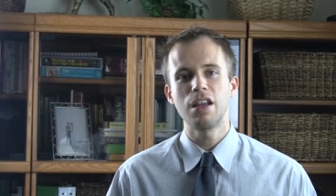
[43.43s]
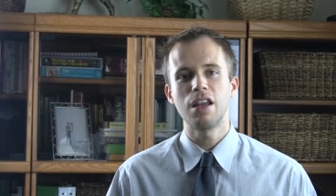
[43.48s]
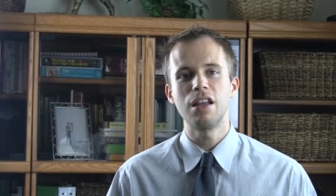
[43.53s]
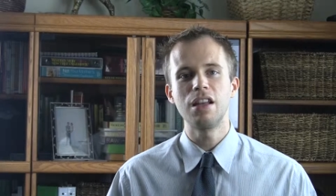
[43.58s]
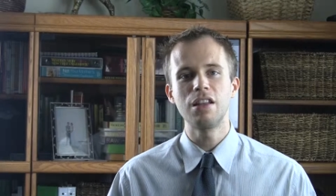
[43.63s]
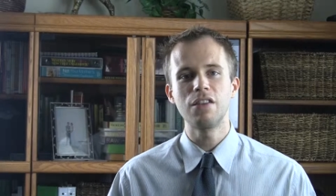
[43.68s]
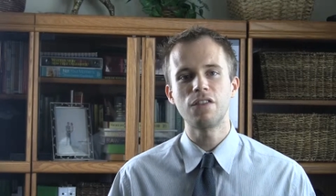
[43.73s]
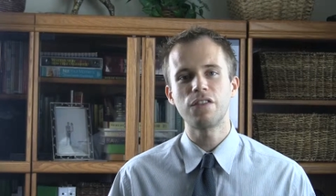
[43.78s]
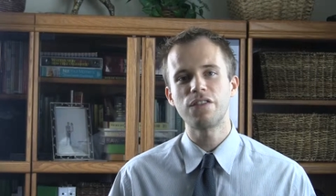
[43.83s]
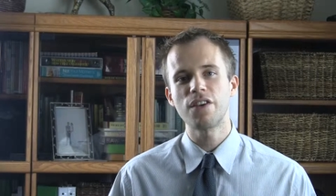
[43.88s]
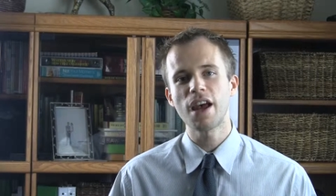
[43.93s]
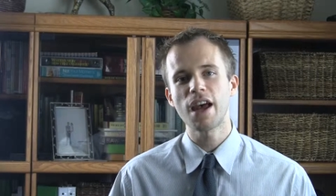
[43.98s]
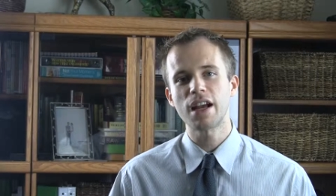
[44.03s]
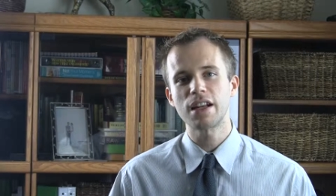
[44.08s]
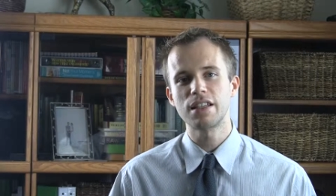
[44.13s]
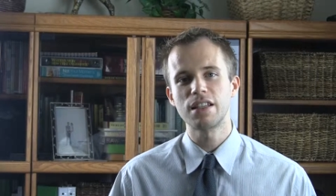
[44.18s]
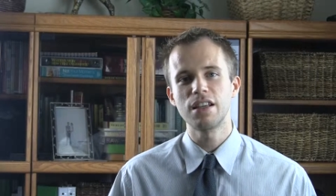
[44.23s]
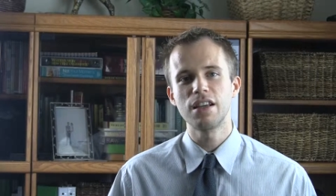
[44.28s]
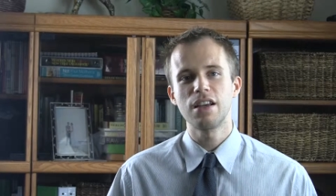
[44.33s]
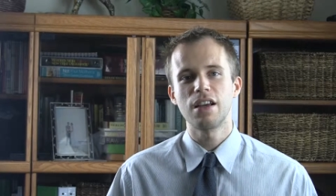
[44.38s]
and in
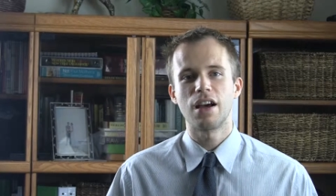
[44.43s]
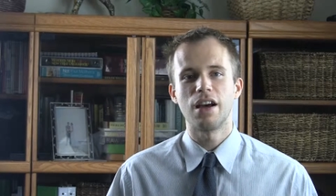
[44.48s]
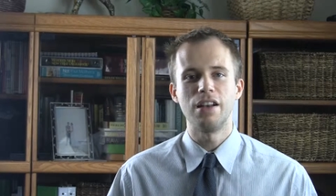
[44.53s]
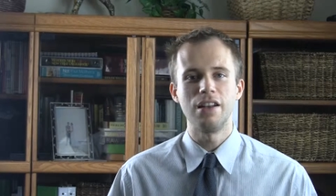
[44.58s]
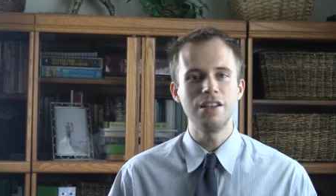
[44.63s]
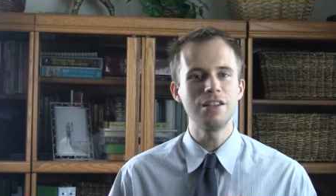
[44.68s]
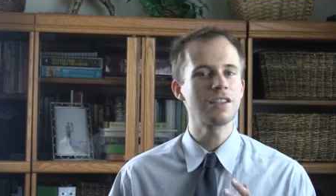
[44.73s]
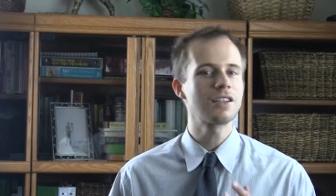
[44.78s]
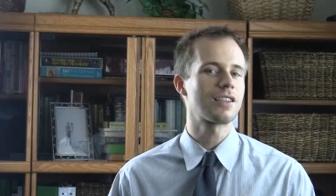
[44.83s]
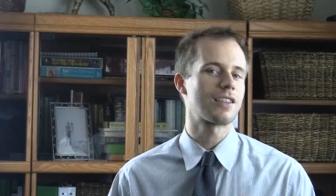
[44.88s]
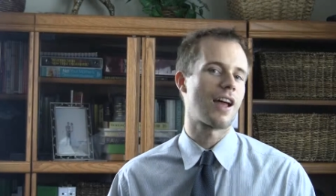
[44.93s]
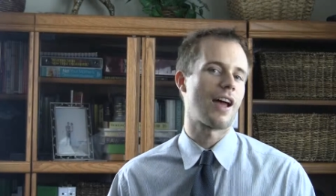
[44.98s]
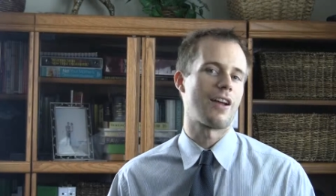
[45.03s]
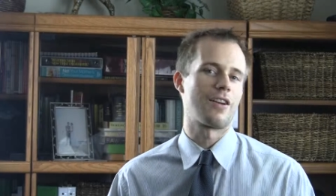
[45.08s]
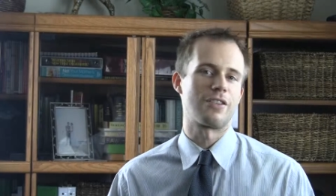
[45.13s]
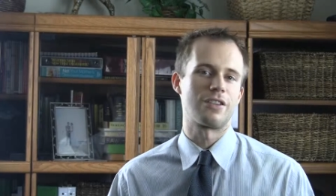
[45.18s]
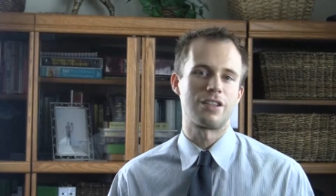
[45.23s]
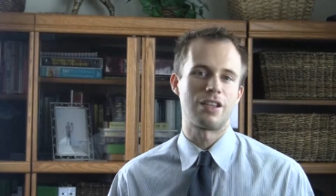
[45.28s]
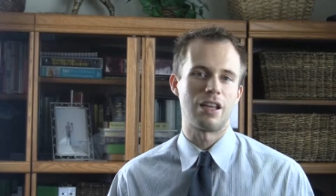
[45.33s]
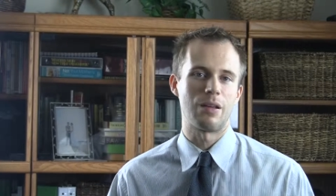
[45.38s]
fact, an
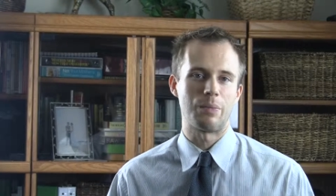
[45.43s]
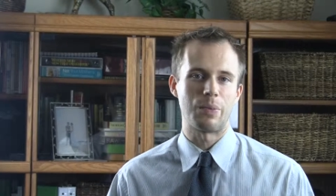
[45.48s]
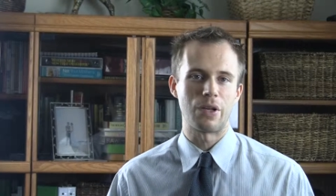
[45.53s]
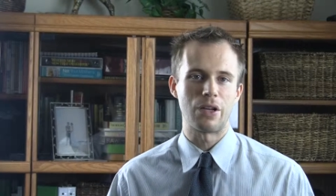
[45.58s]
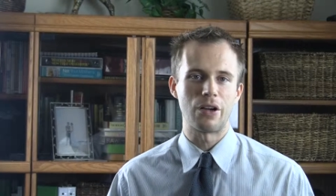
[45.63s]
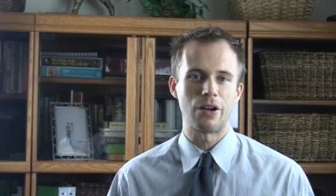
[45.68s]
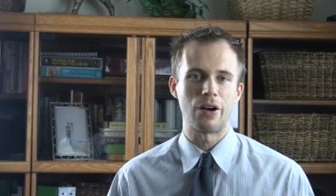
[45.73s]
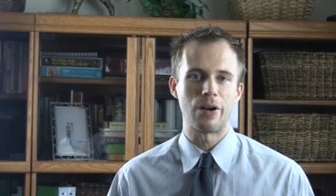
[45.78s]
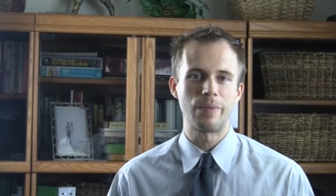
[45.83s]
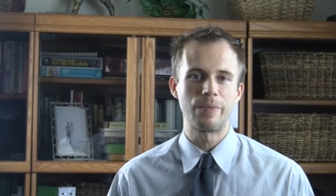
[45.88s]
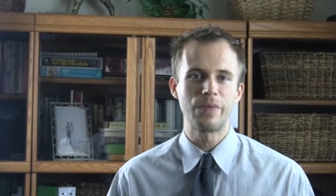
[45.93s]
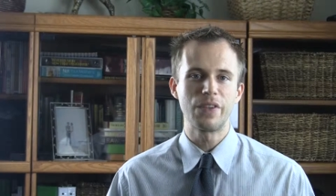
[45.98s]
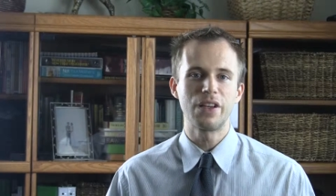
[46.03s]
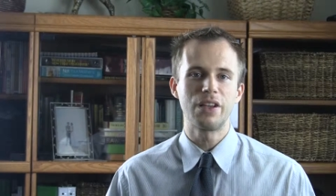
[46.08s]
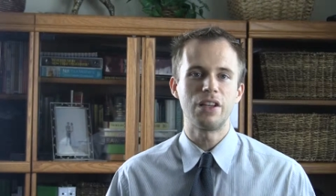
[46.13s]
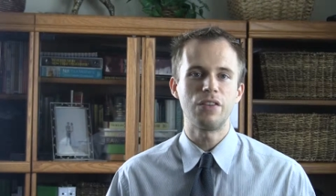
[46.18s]
insider tip here,